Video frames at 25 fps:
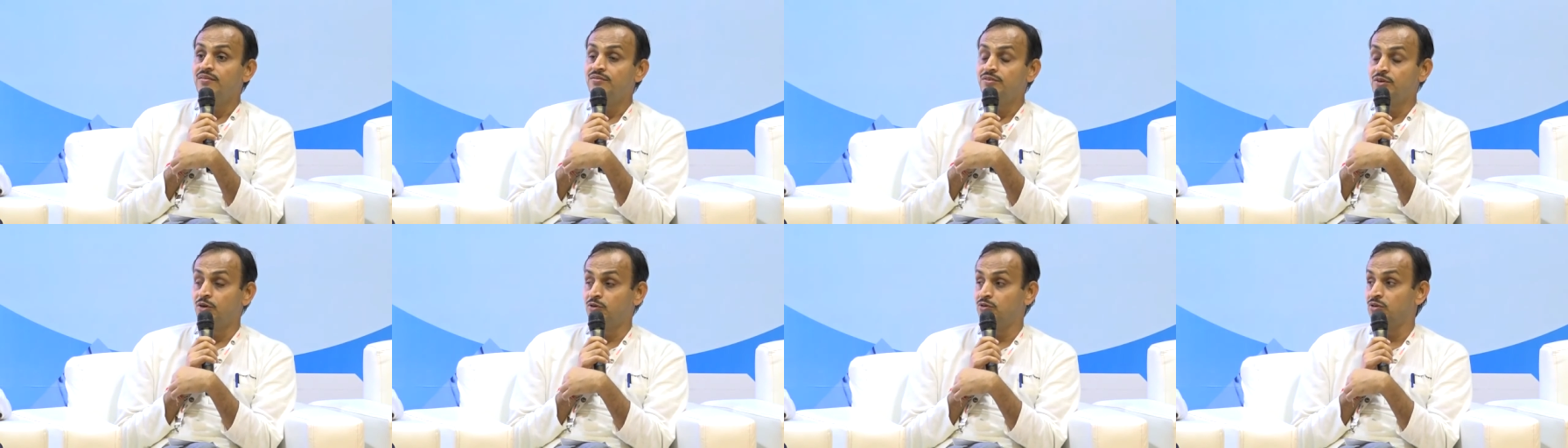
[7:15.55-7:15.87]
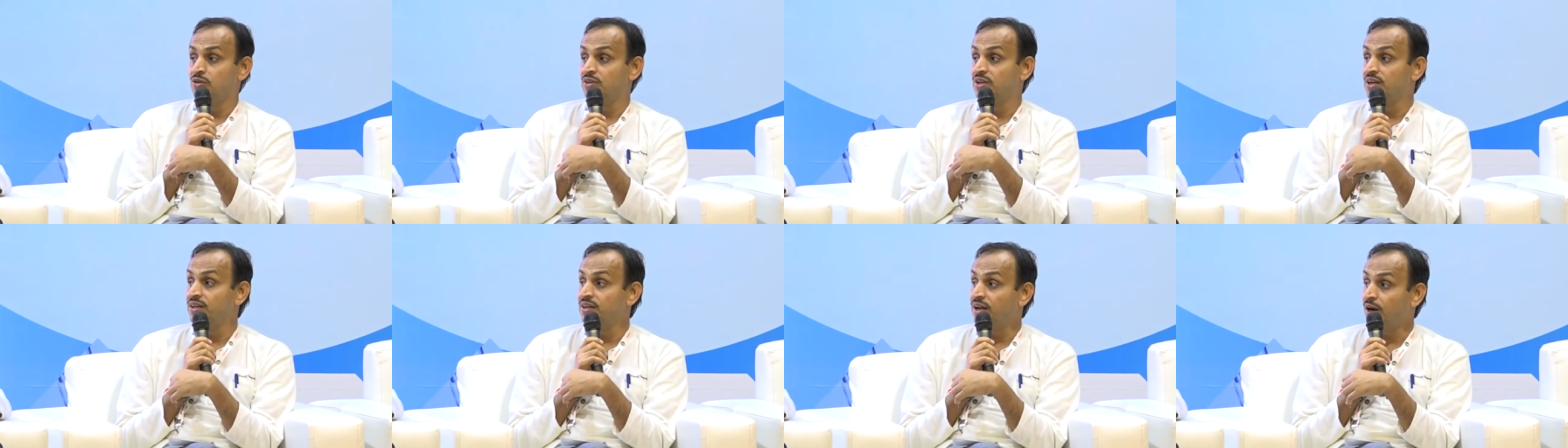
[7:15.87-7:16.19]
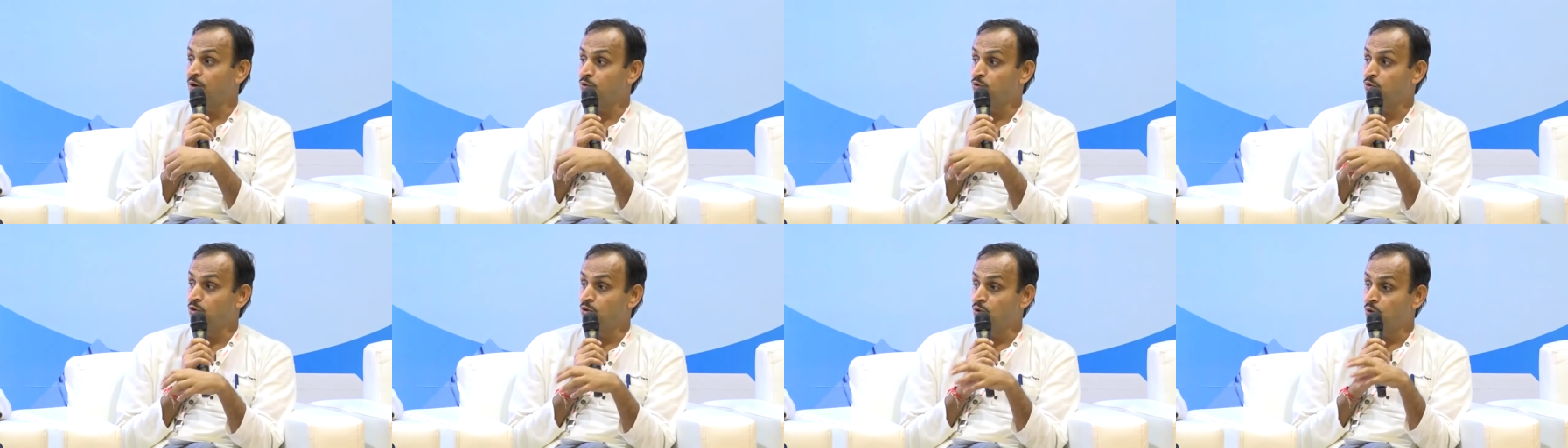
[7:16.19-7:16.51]
We have to learn
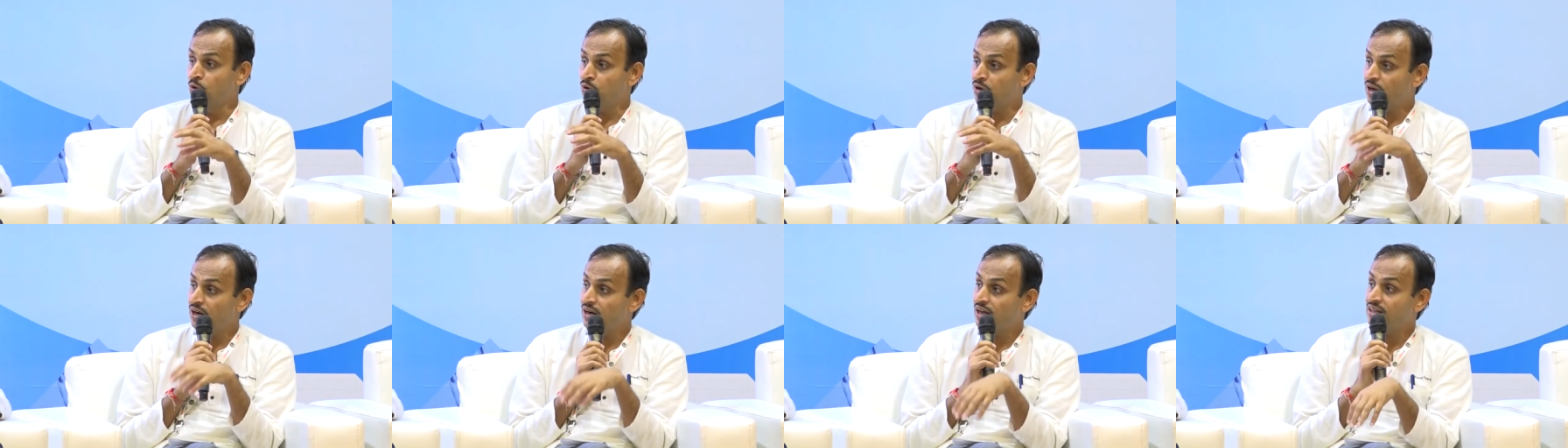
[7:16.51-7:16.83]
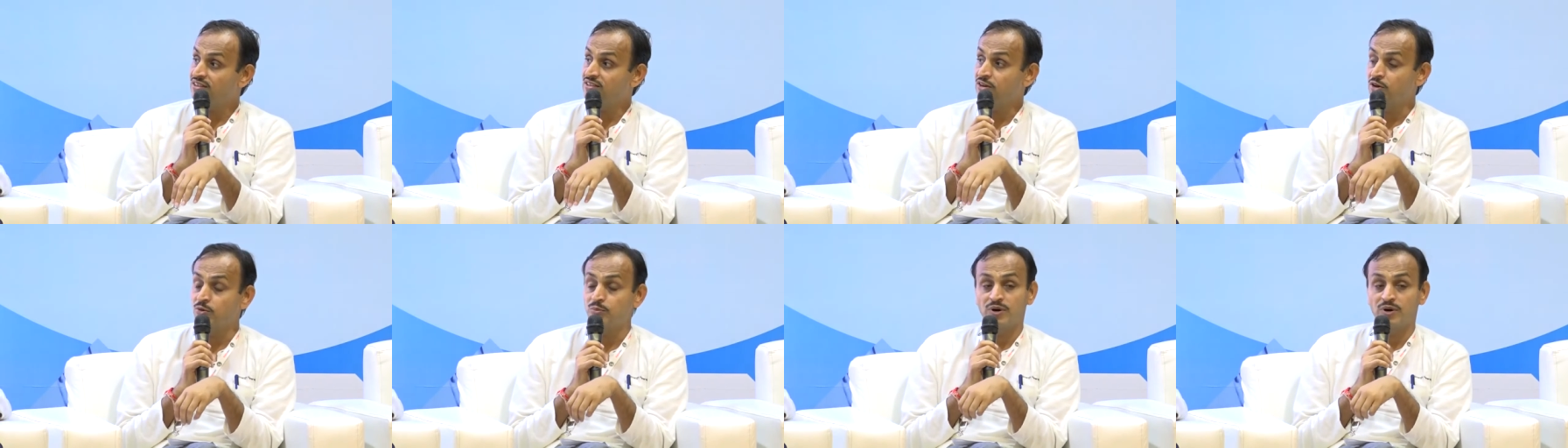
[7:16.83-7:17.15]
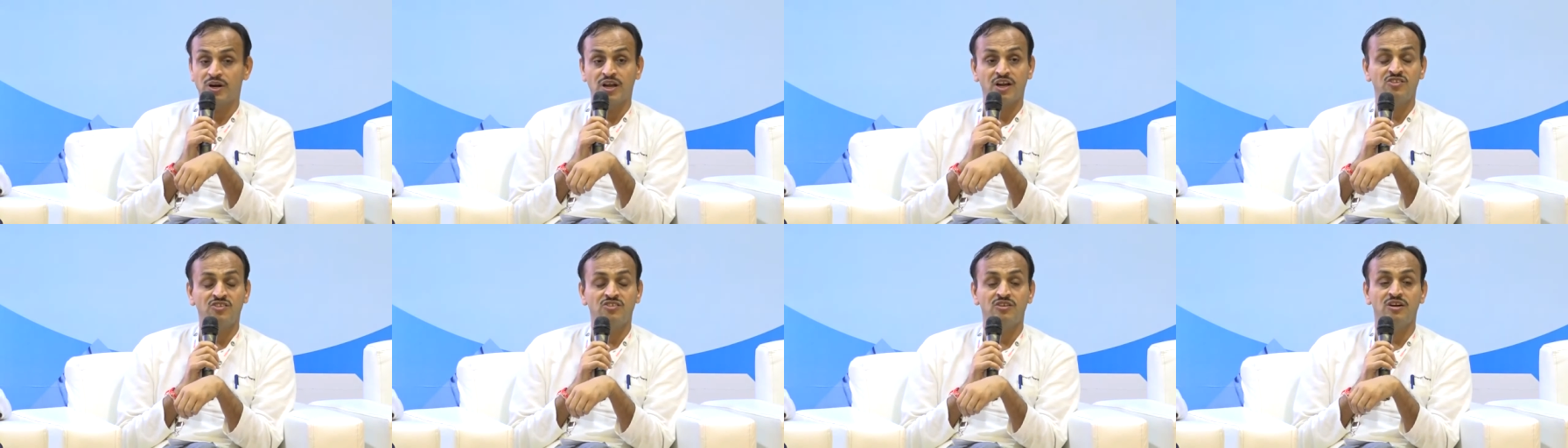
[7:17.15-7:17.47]
how to localize our
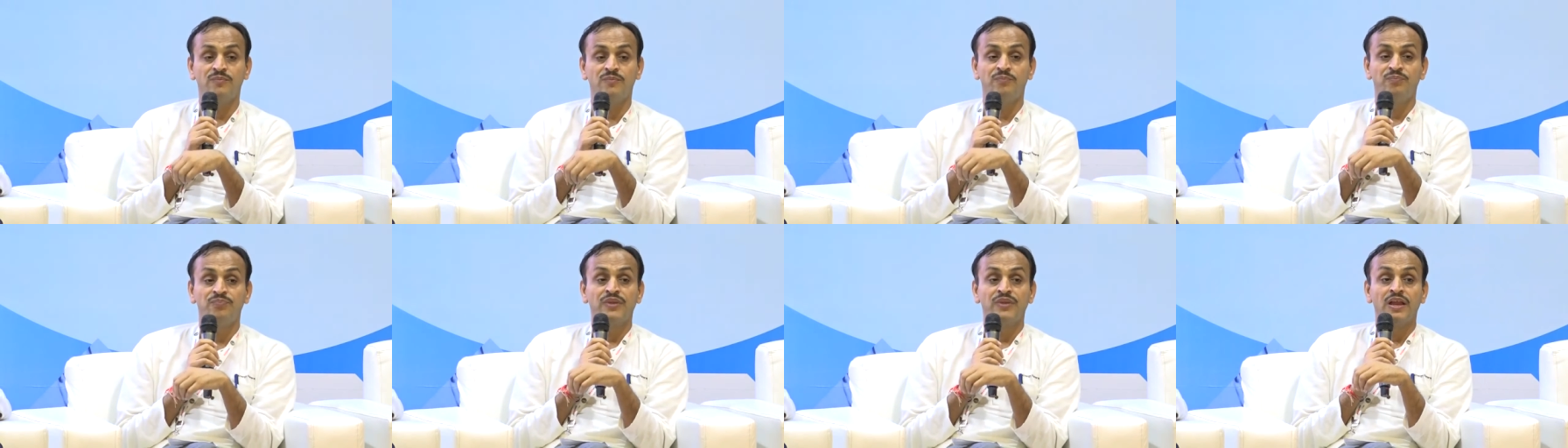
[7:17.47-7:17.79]
production